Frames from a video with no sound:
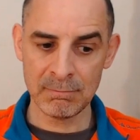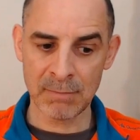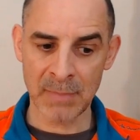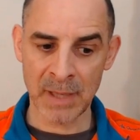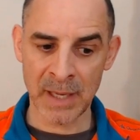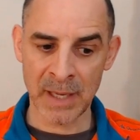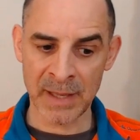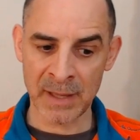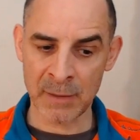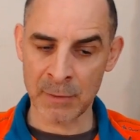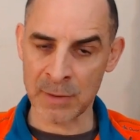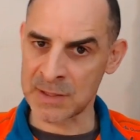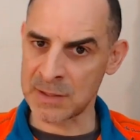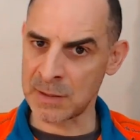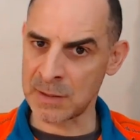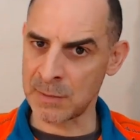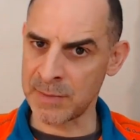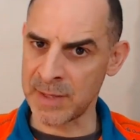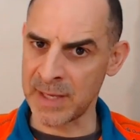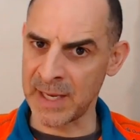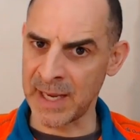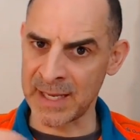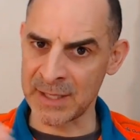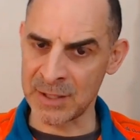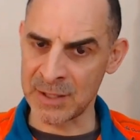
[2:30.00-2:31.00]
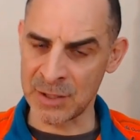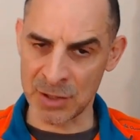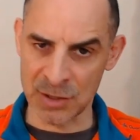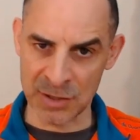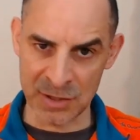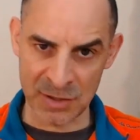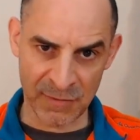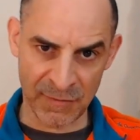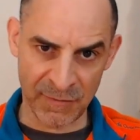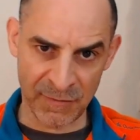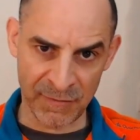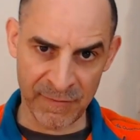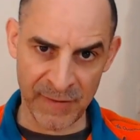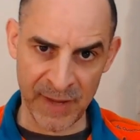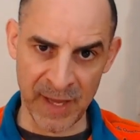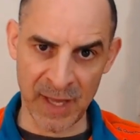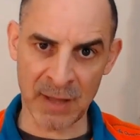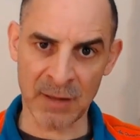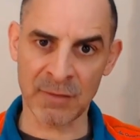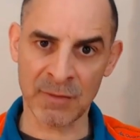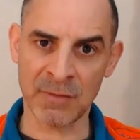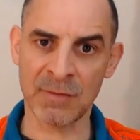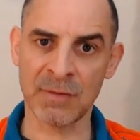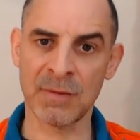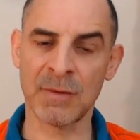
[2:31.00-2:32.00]
And there was something I just
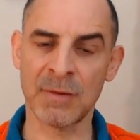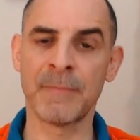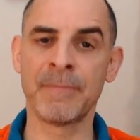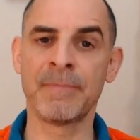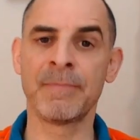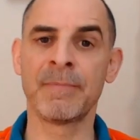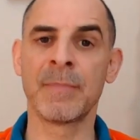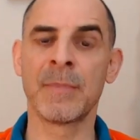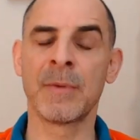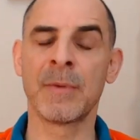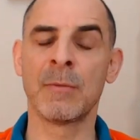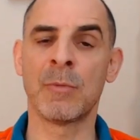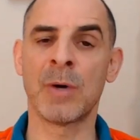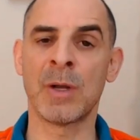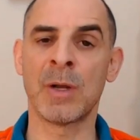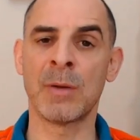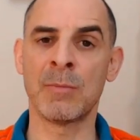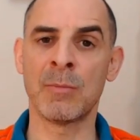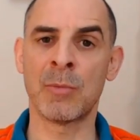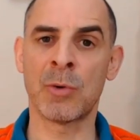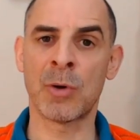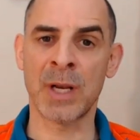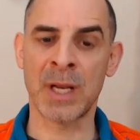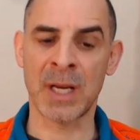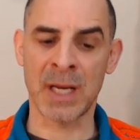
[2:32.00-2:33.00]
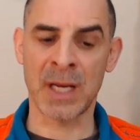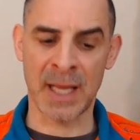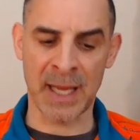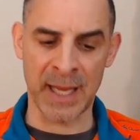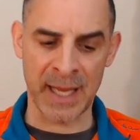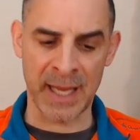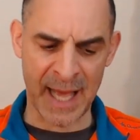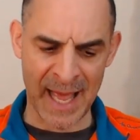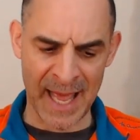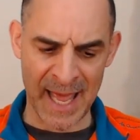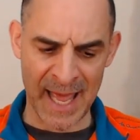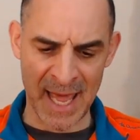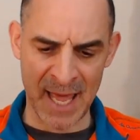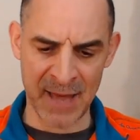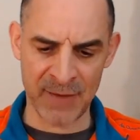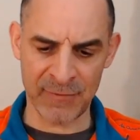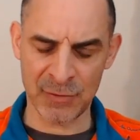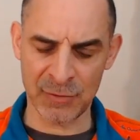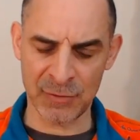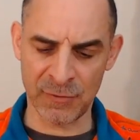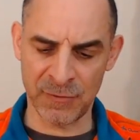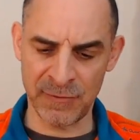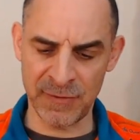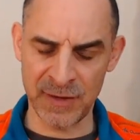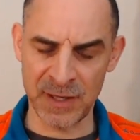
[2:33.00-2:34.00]
felt one morning, like, I have
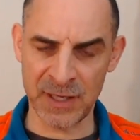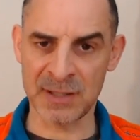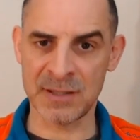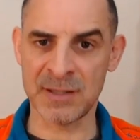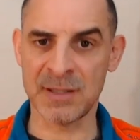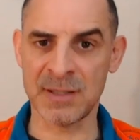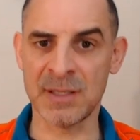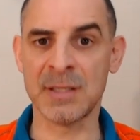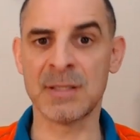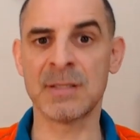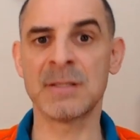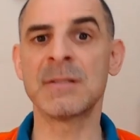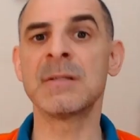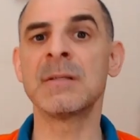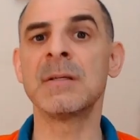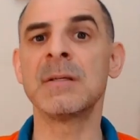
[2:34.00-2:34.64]
to finish this.